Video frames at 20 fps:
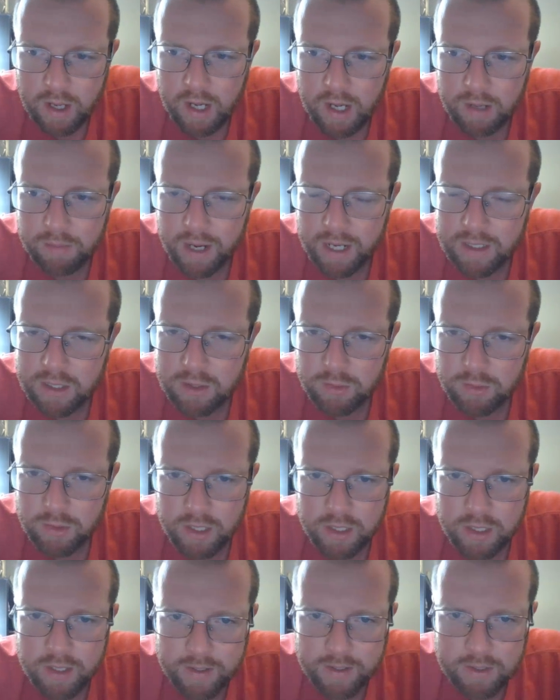I just
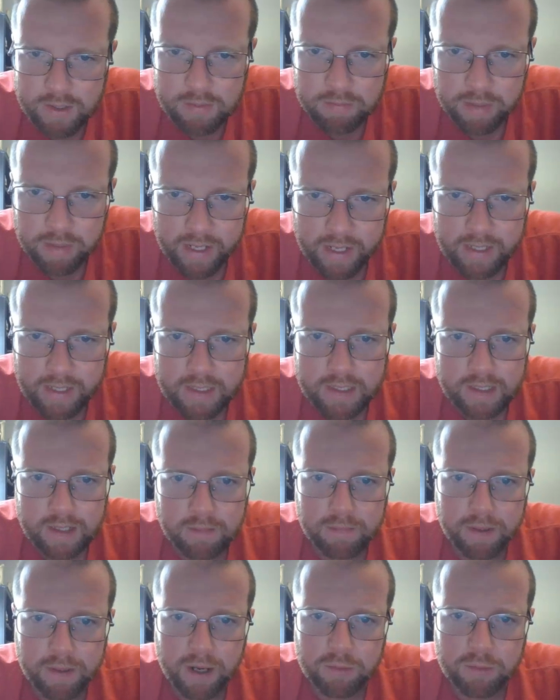want to touch base
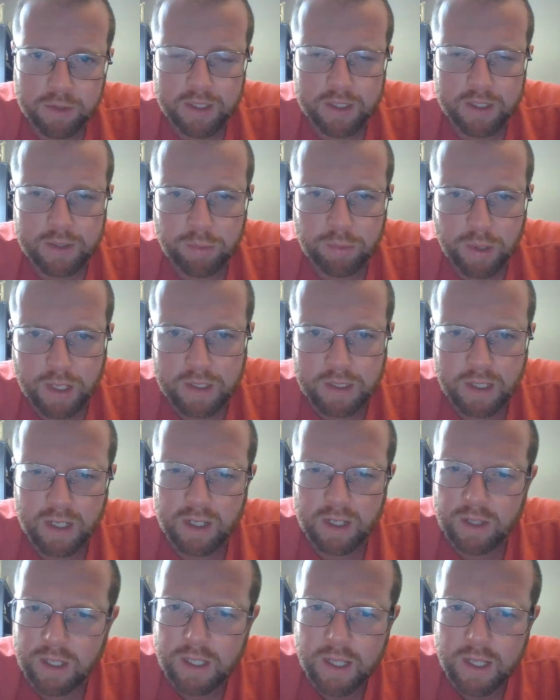about what this week is
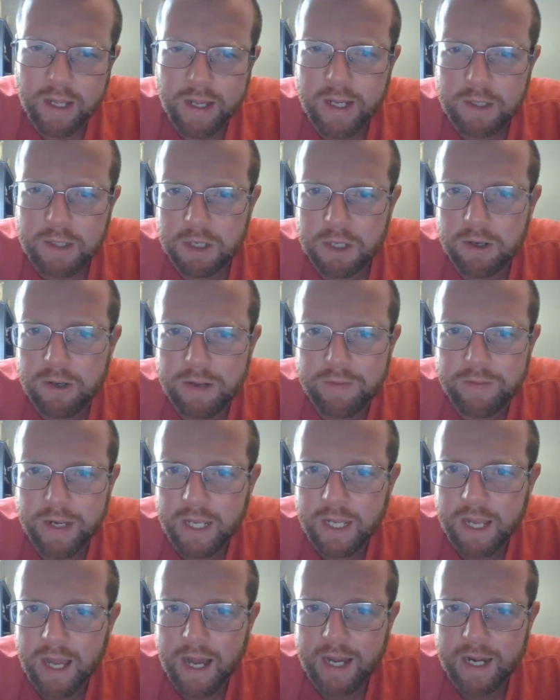going to look like because we don't have
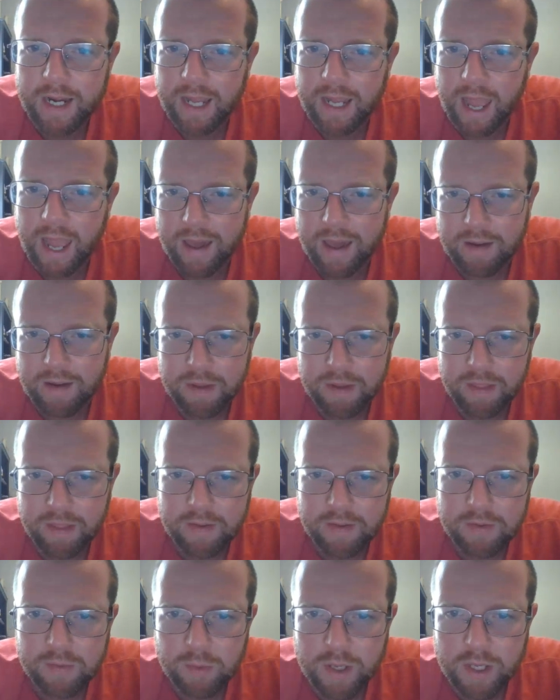any Khan Academy
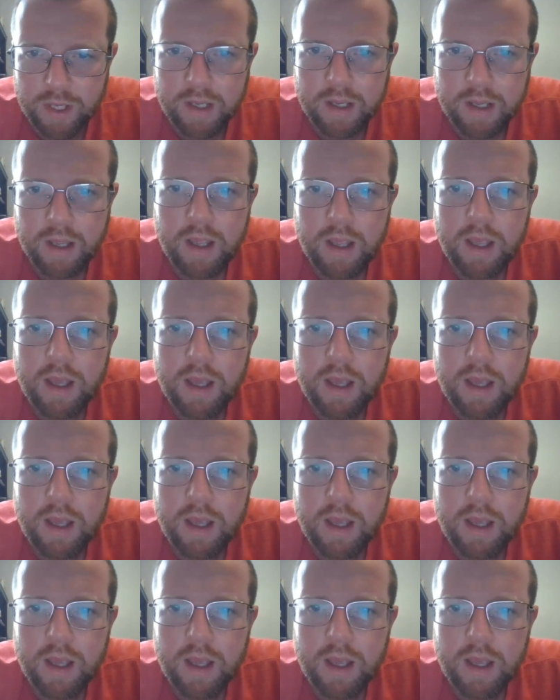this week.